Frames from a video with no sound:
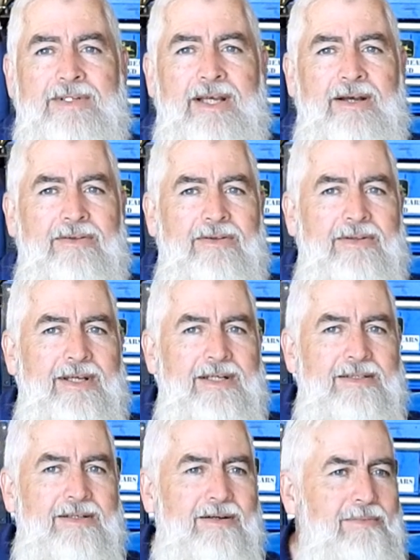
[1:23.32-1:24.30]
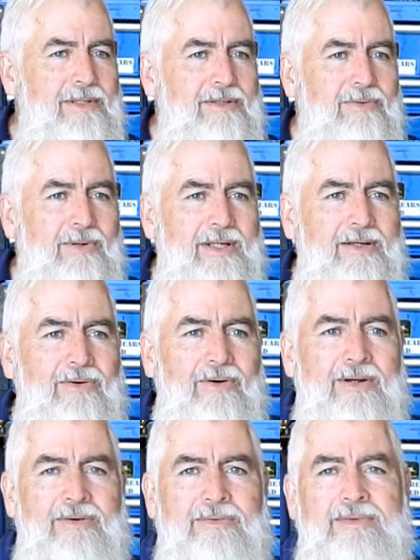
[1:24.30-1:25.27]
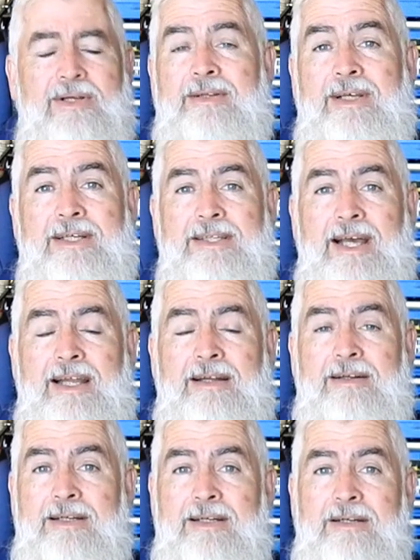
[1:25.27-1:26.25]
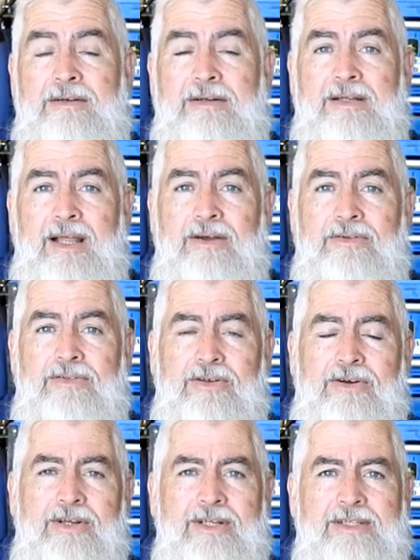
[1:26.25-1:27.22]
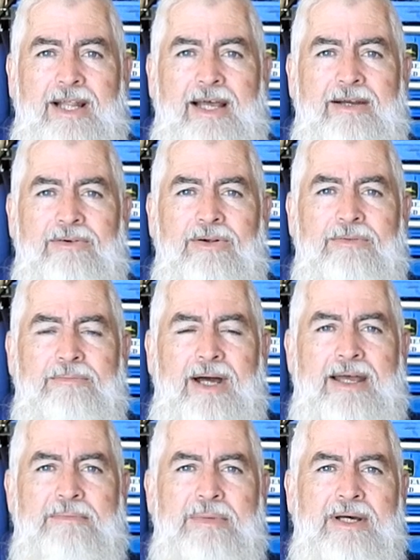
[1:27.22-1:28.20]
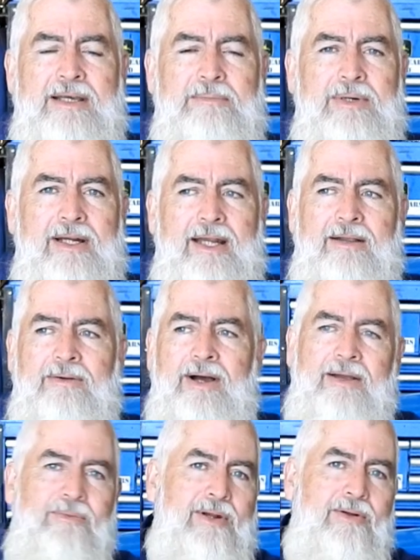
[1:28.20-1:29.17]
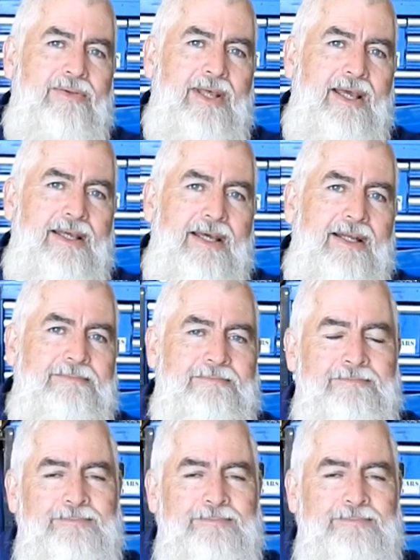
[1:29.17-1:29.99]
yeah, I think it's going to be 29, or they're saying low 30s later on maybe, but anyway, we're not there yet.